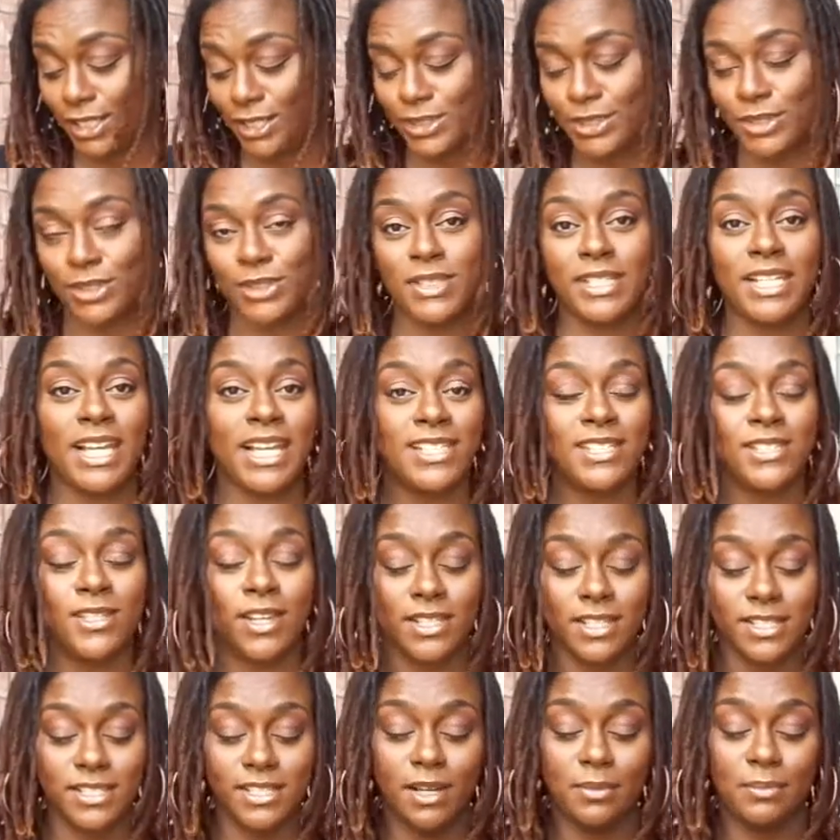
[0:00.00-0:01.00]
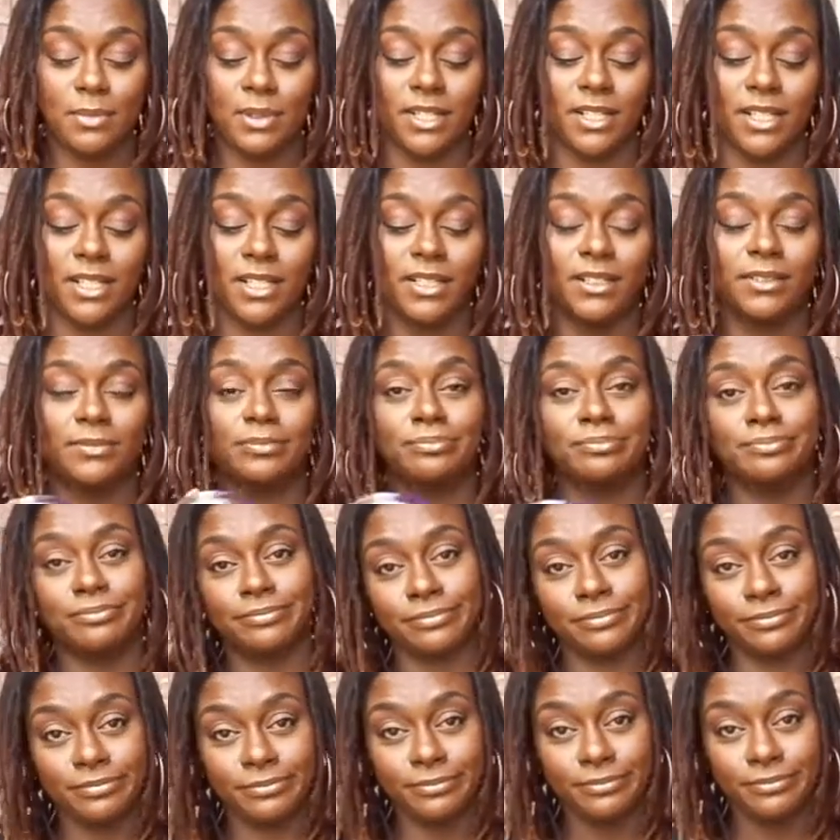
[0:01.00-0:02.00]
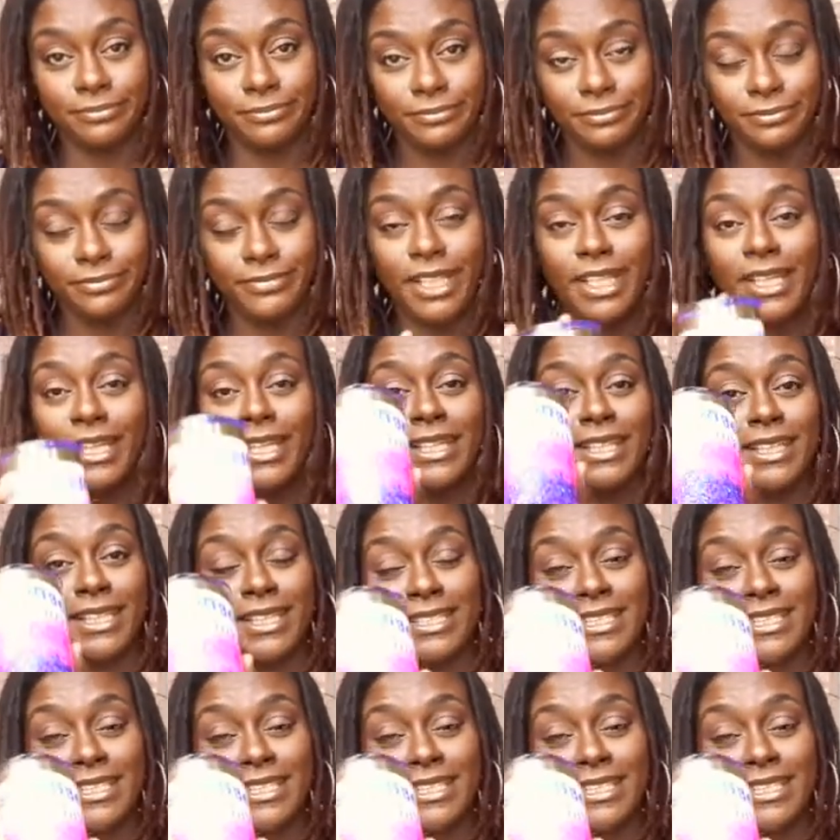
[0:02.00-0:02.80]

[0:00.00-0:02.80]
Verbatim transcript: so you guys saw the Tumblr. Mm-hmm, the